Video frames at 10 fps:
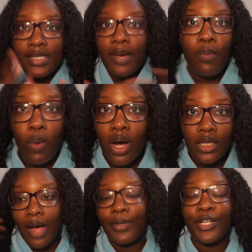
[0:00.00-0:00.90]
Step
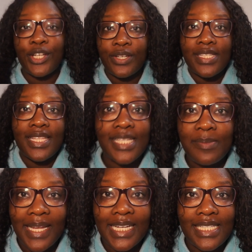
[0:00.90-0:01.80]
1, I'm gonna go to
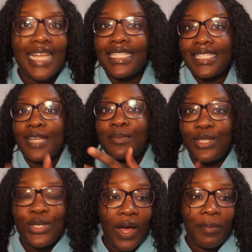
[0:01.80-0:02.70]
this place. Step
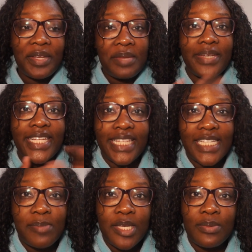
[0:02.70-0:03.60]
2, I'm gonna meet
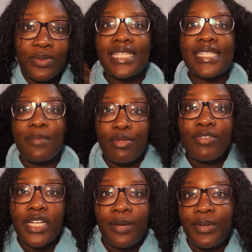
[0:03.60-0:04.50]
these people. Step
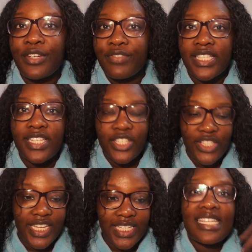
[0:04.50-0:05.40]
3, I'm gonna research
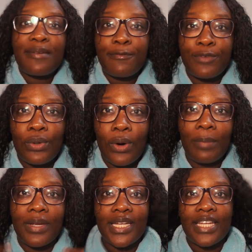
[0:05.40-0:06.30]
this. Step 4,
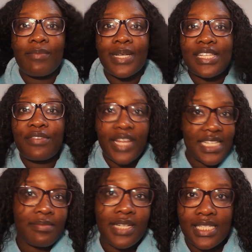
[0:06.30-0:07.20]
I'm gonna give myself
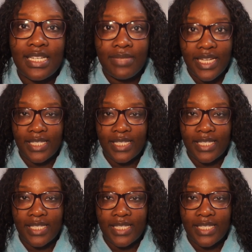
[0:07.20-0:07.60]
X amount of time to